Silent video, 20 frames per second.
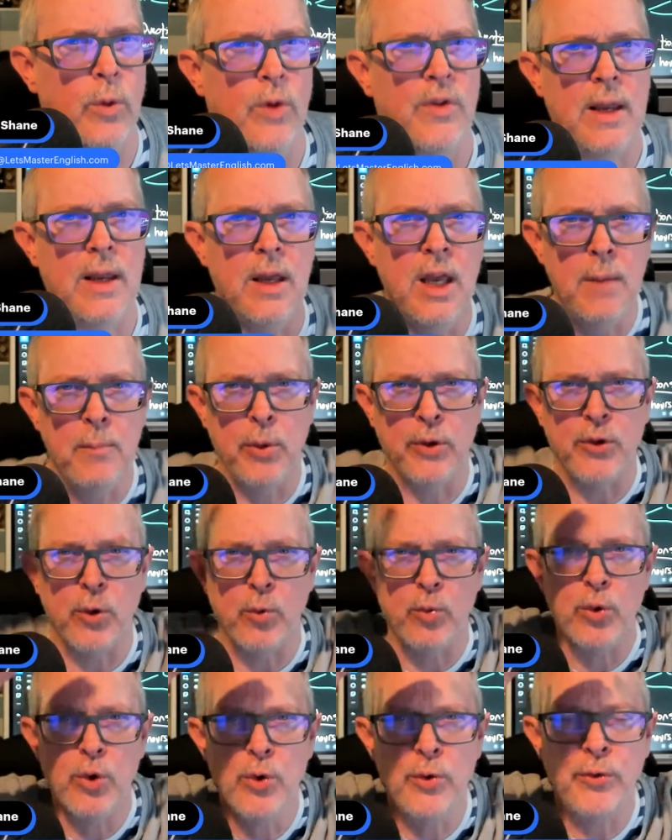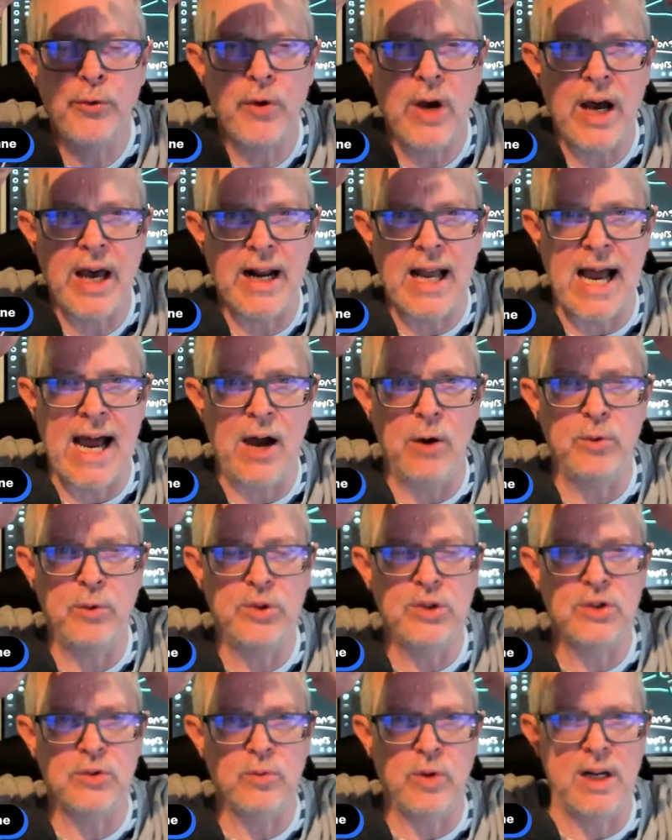where they put the roof on a
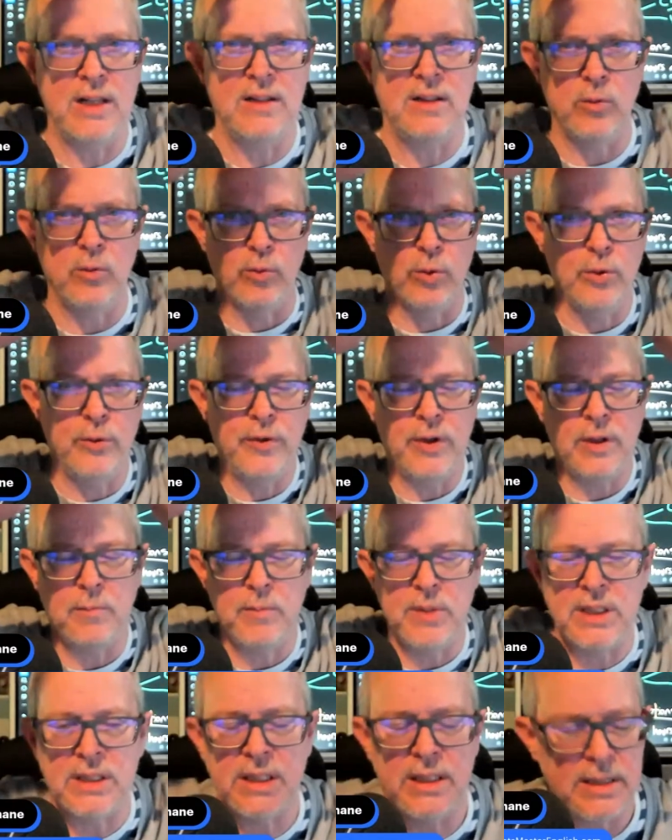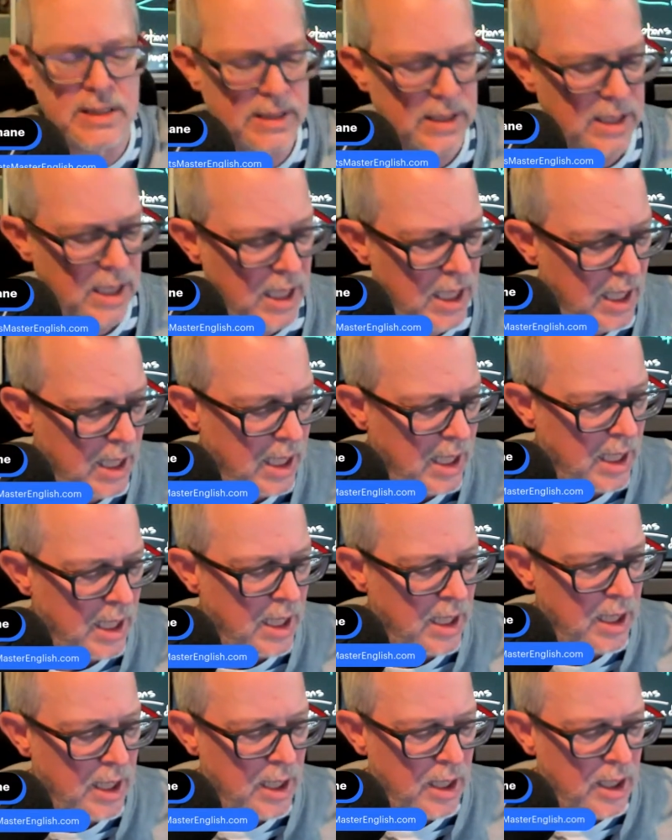house, right? The roofing business.
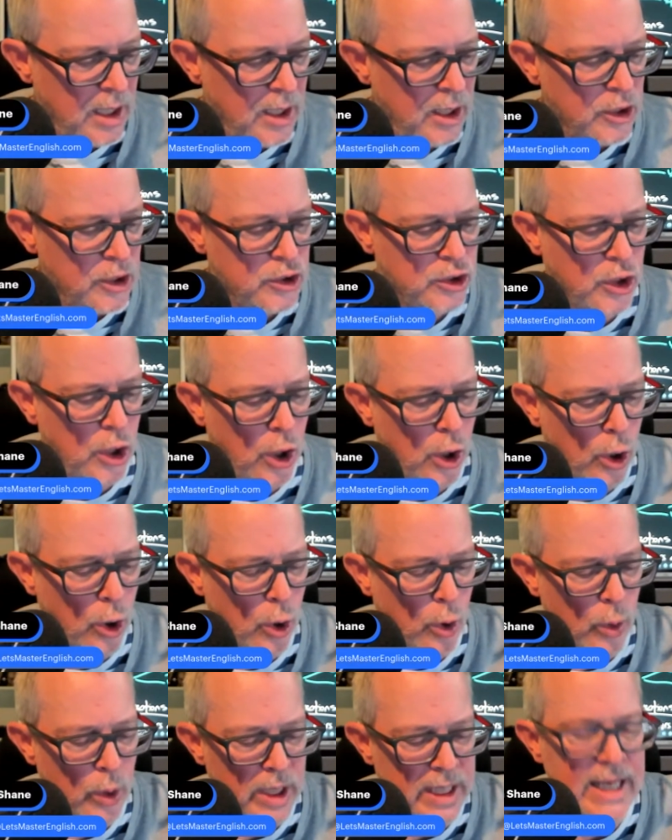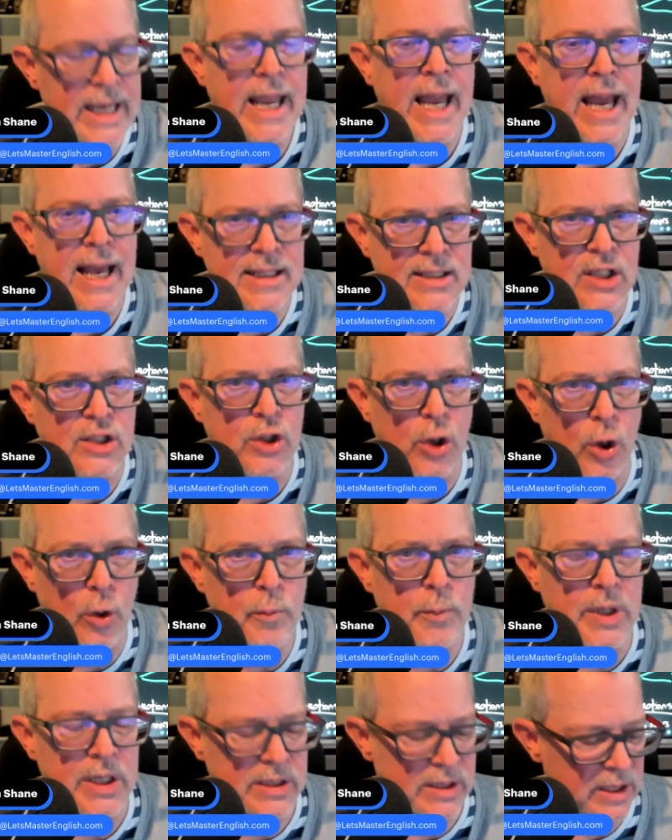So he has his
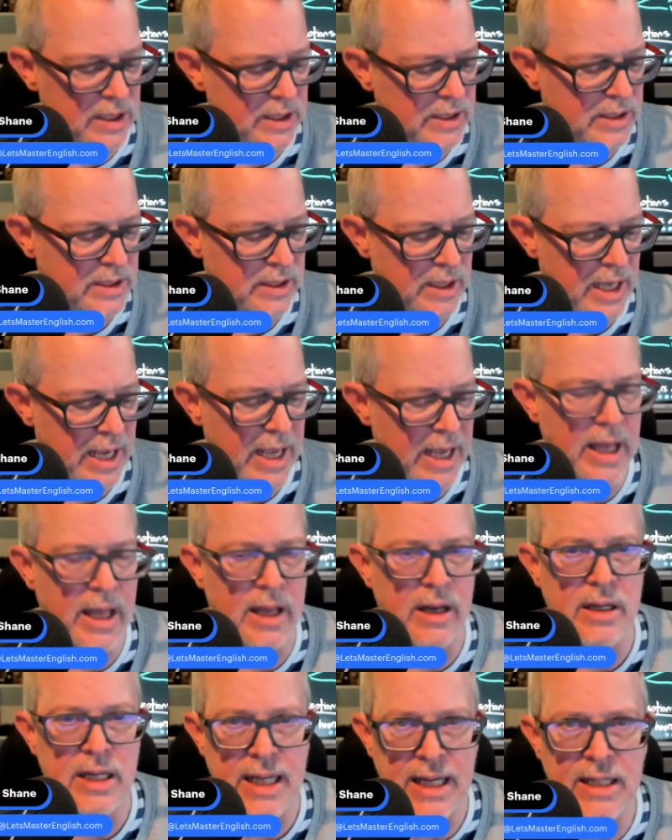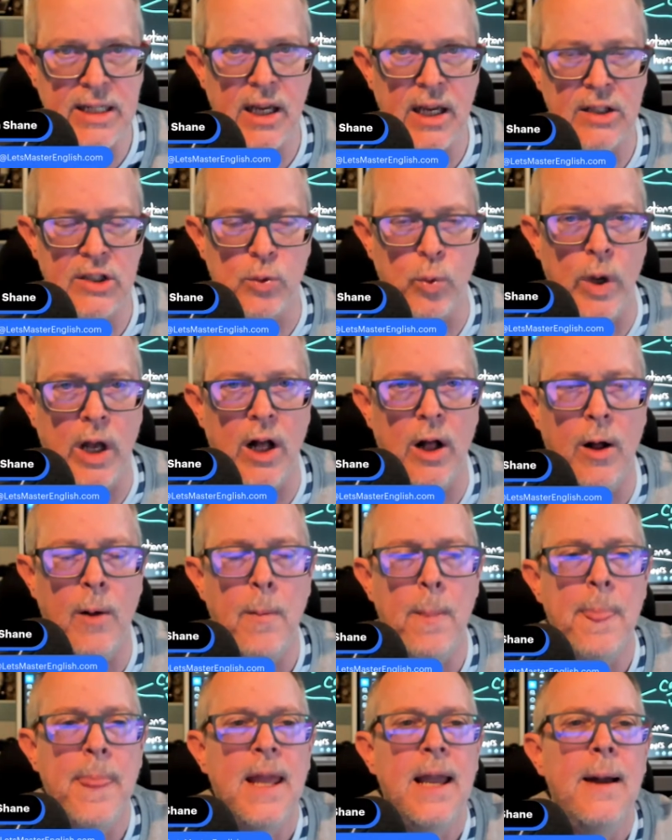own business and he does
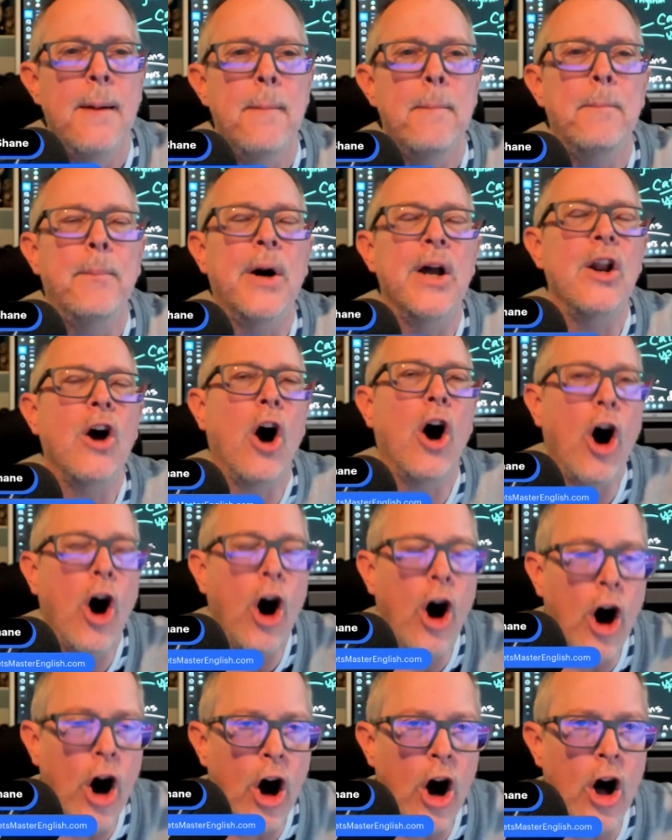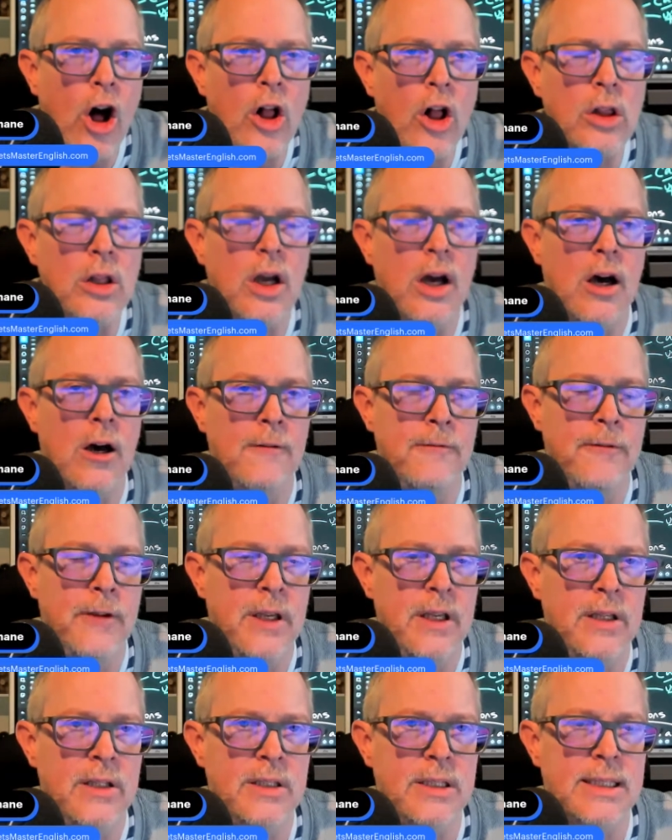well, but all of
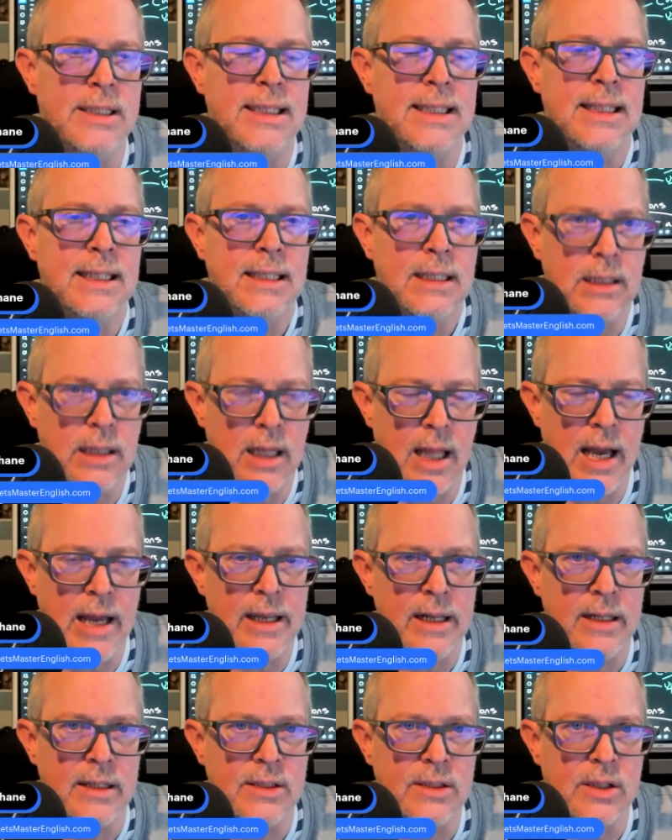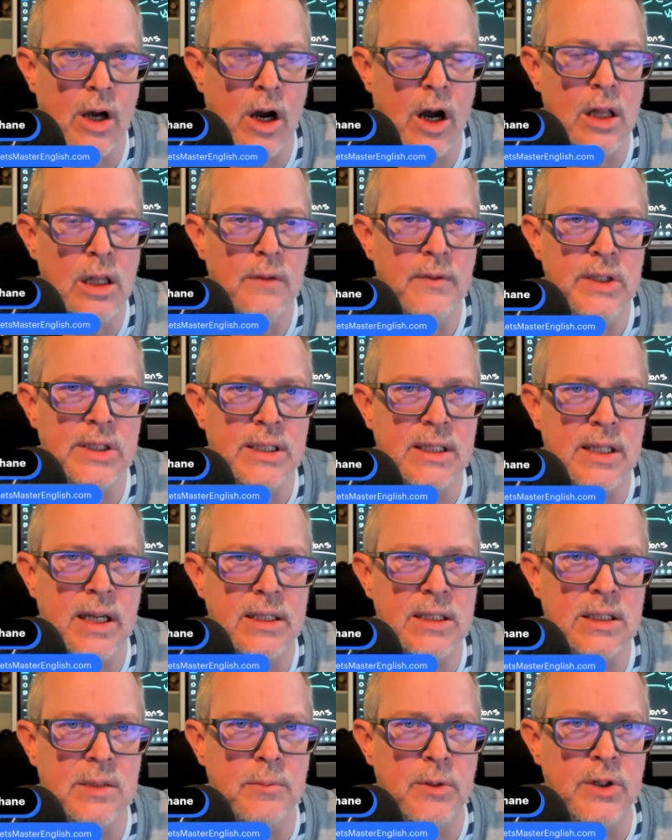his clients, all of his
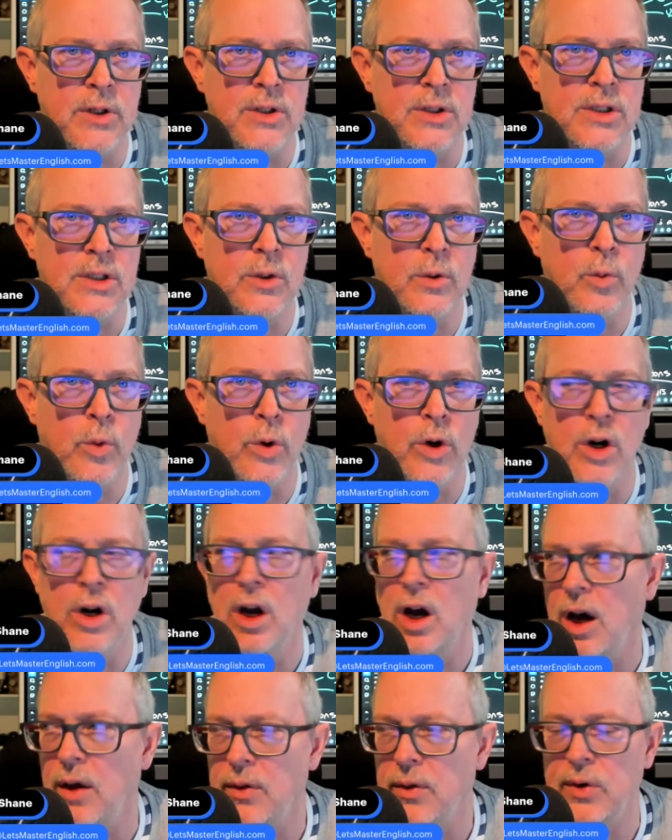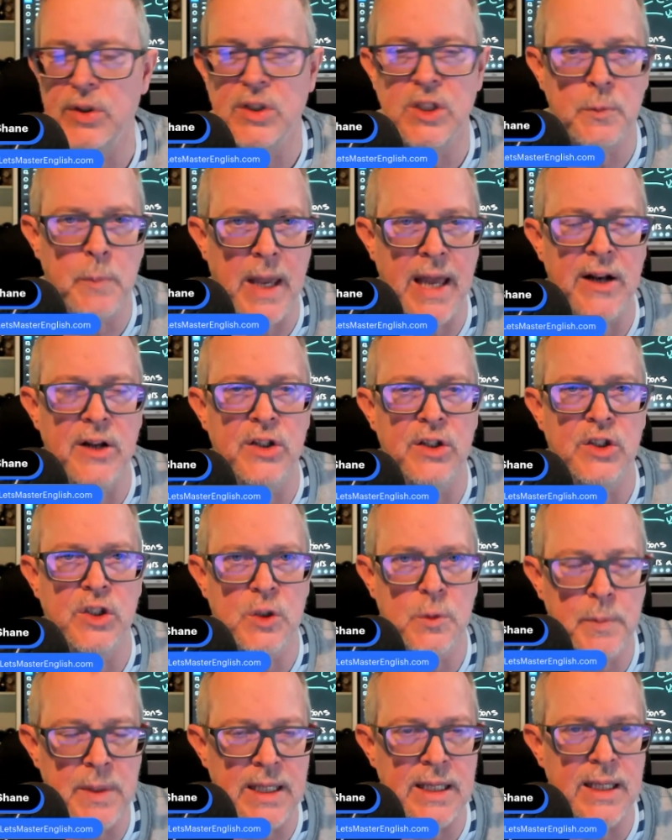customers were other
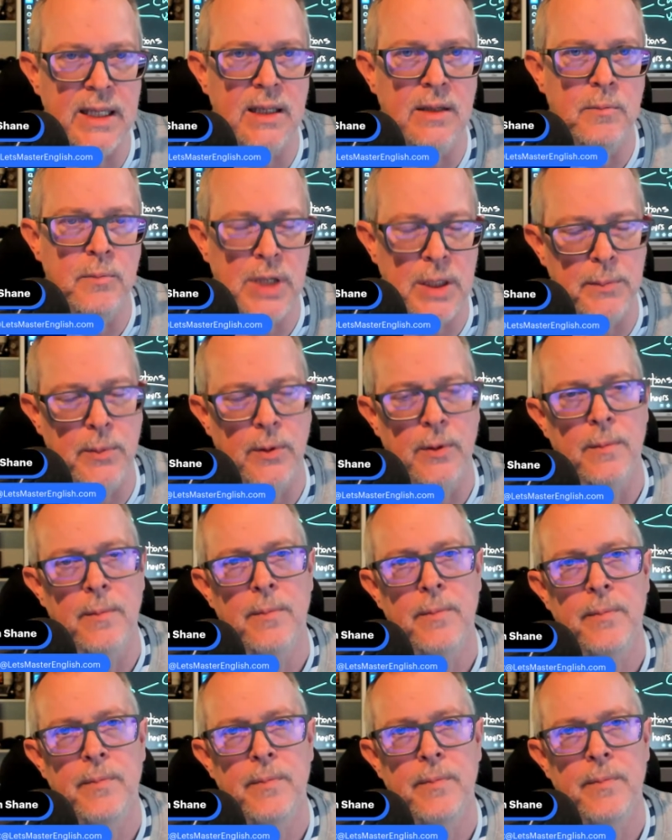Spanish-speaking people.